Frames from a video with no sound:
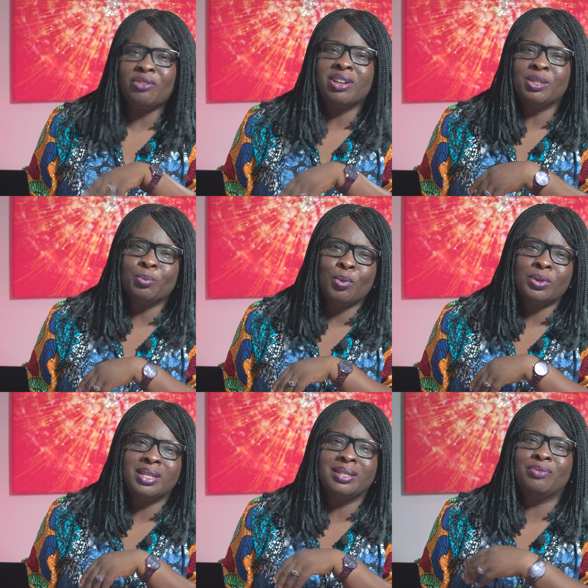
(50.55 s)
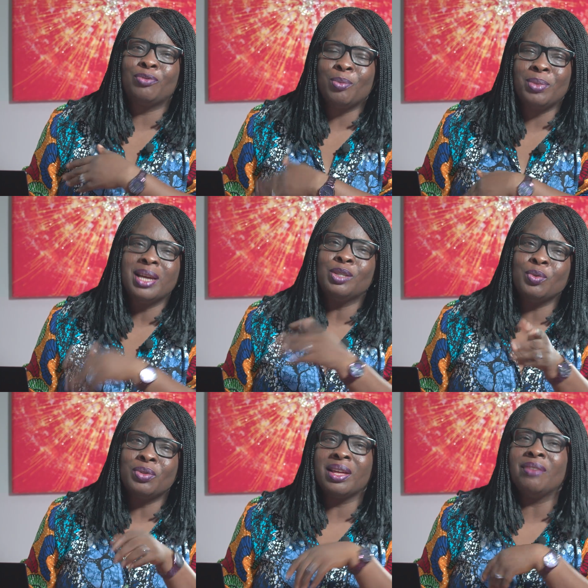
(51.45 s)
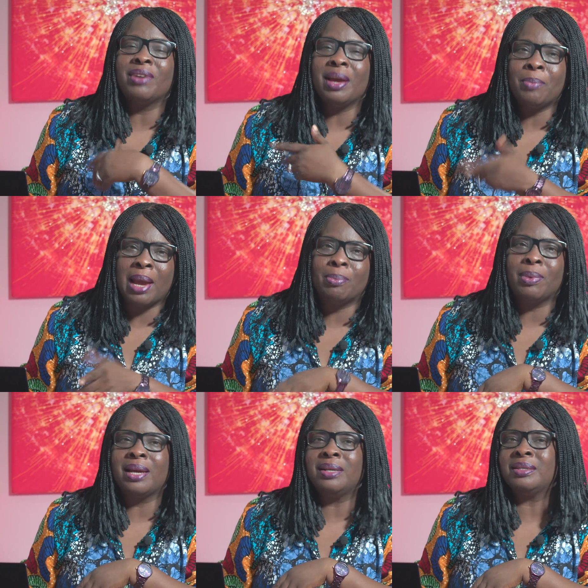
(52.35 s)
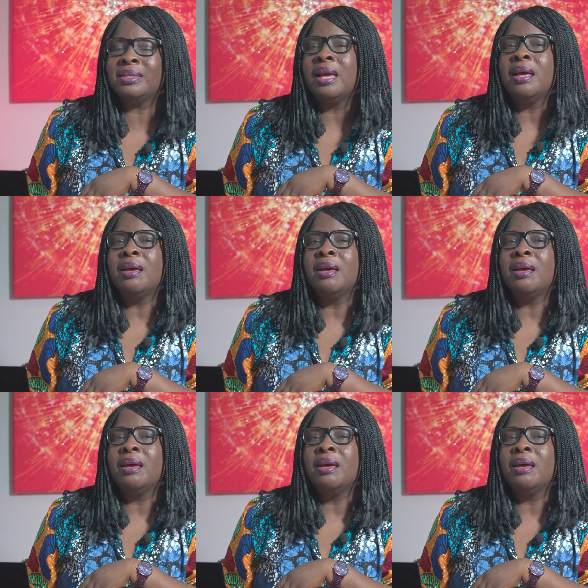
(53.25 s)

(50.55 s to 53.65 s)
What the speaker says: transported from here to there via pipelines,